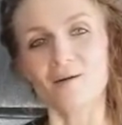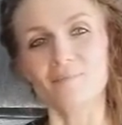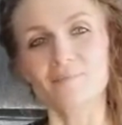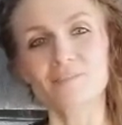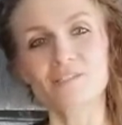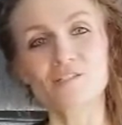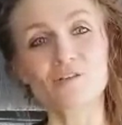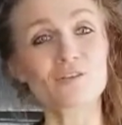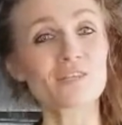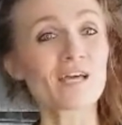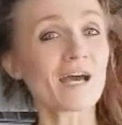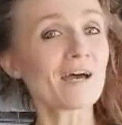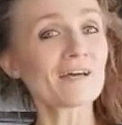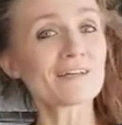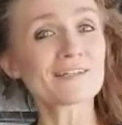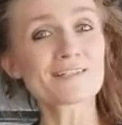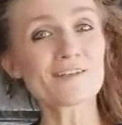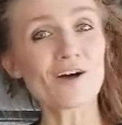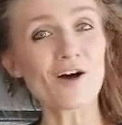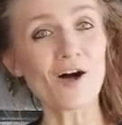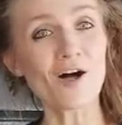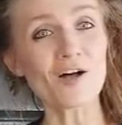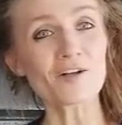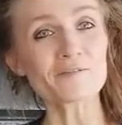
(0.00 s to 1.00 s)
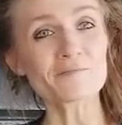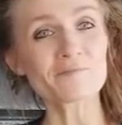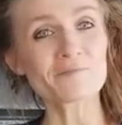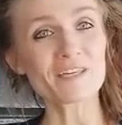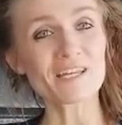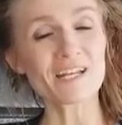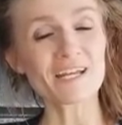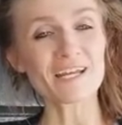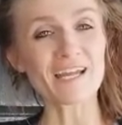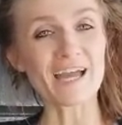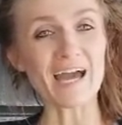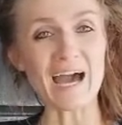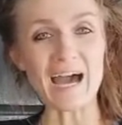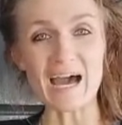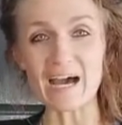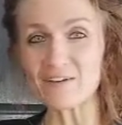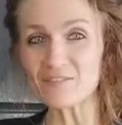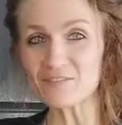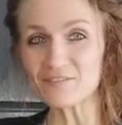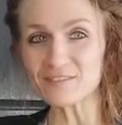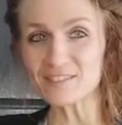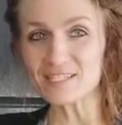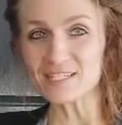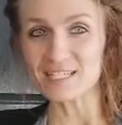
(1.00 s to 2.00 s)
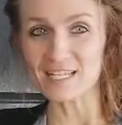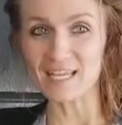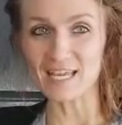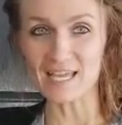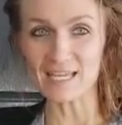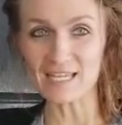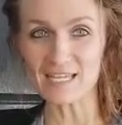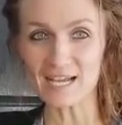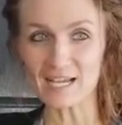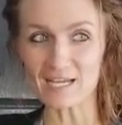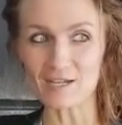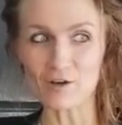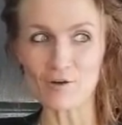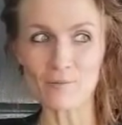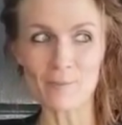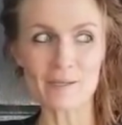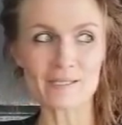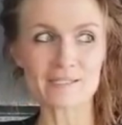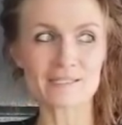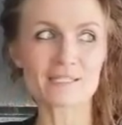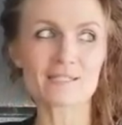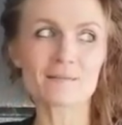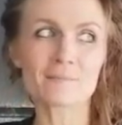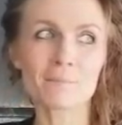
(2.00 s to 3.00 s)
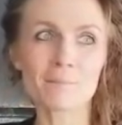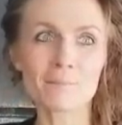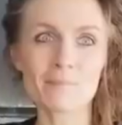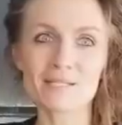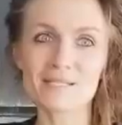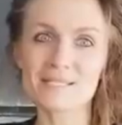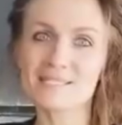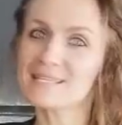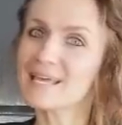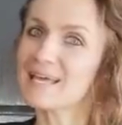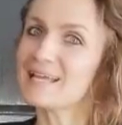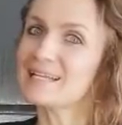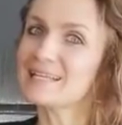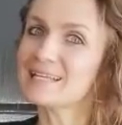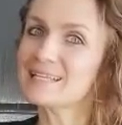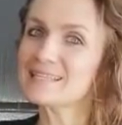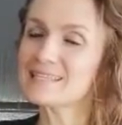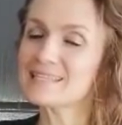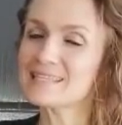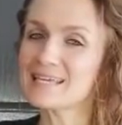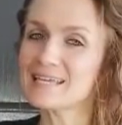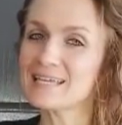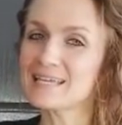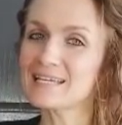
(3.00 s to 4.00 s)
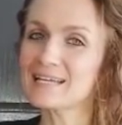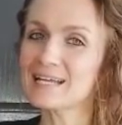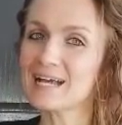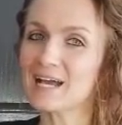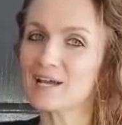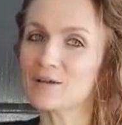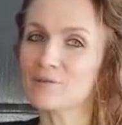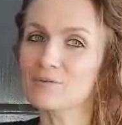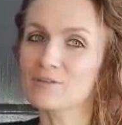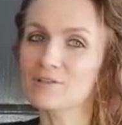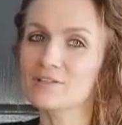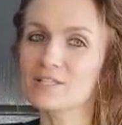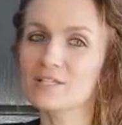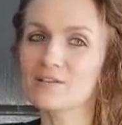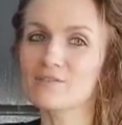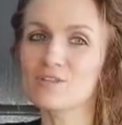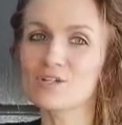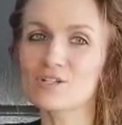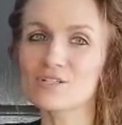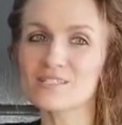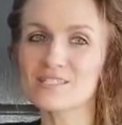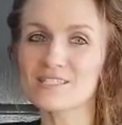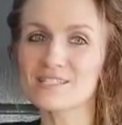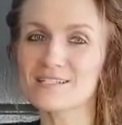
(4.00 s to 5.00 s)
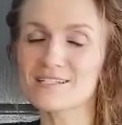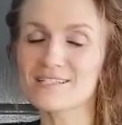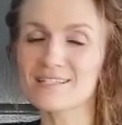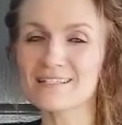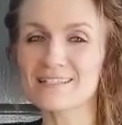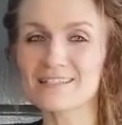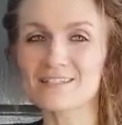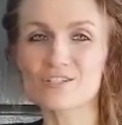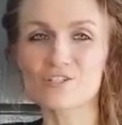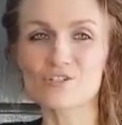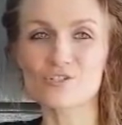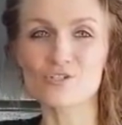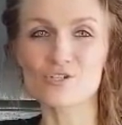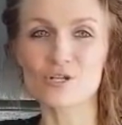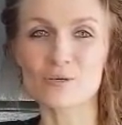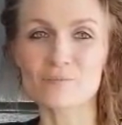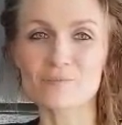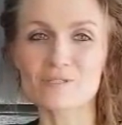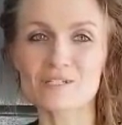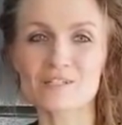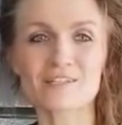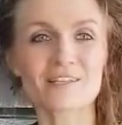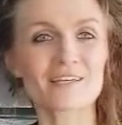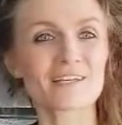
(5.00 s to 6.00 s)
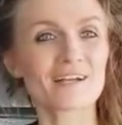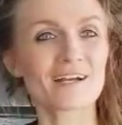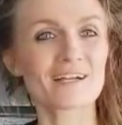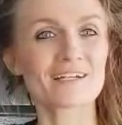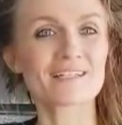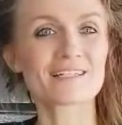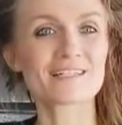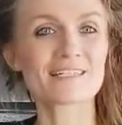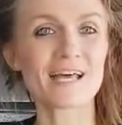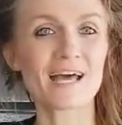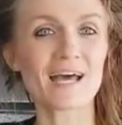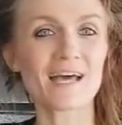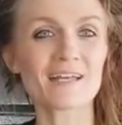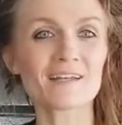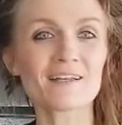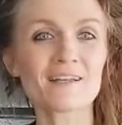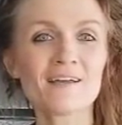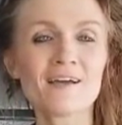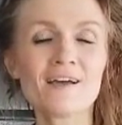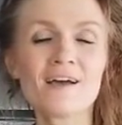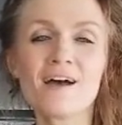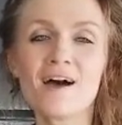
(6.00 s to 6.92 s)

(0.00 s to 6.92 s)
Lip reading: So that is all that I have today. I hope I didn't miss anything. I will leave those things in the description like I said.